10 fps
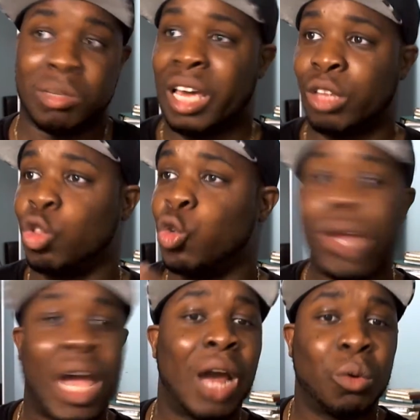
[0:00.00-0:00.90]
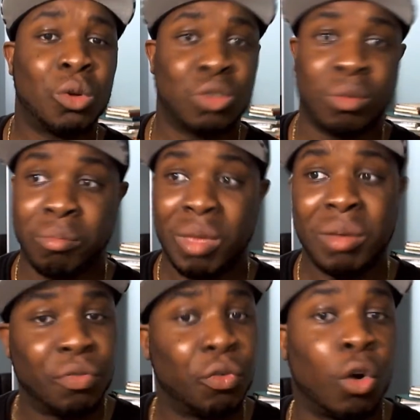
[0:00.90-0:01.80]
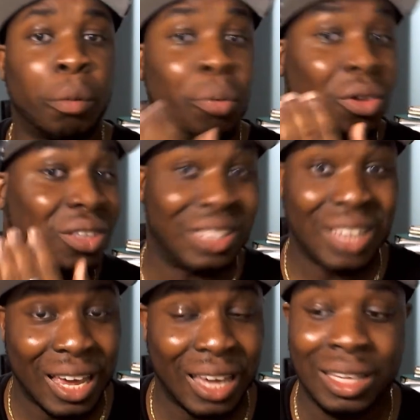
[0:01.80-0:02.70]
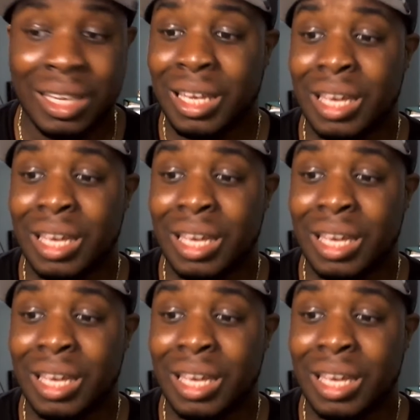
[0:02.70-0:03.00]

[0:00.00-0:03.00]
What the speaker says: like 3 hours, maybe 4 per day.